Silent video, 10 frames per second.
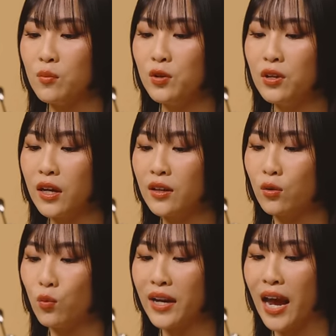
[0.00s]

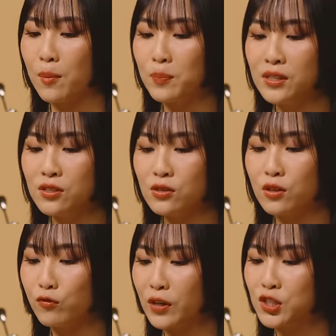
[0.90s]
Communicate on what happened
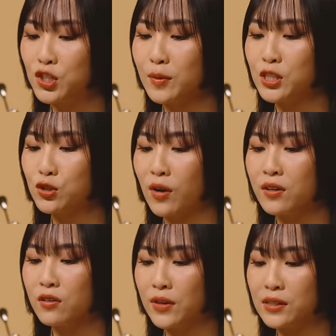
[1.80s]
to the friendship and
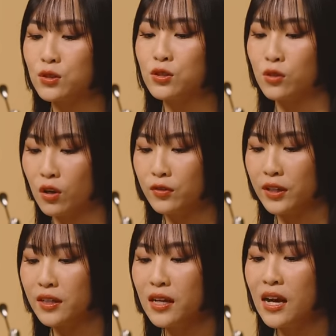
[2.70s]
try your best to solve
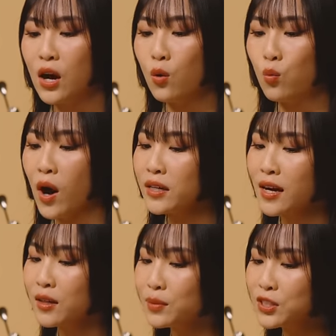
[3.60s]
it. Mm-hmm.
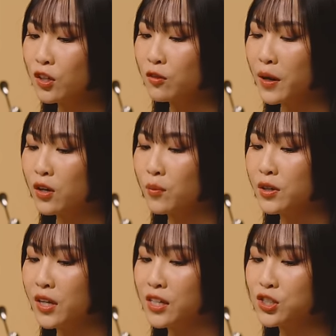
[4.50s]
What can't be solved by
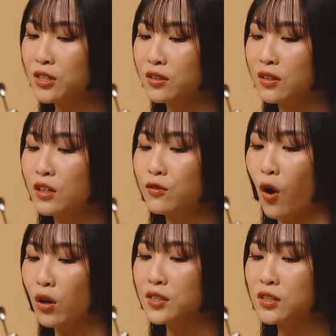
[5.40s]
communication?
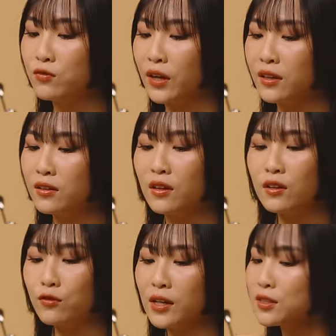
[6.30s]
If all is in vain,
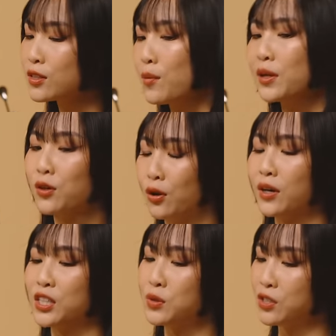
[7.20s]
friends come and
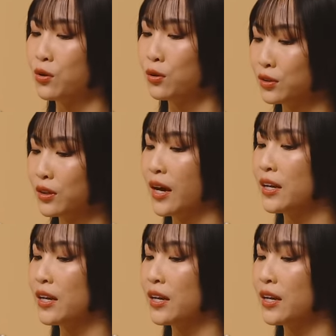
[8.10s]
go as we grow older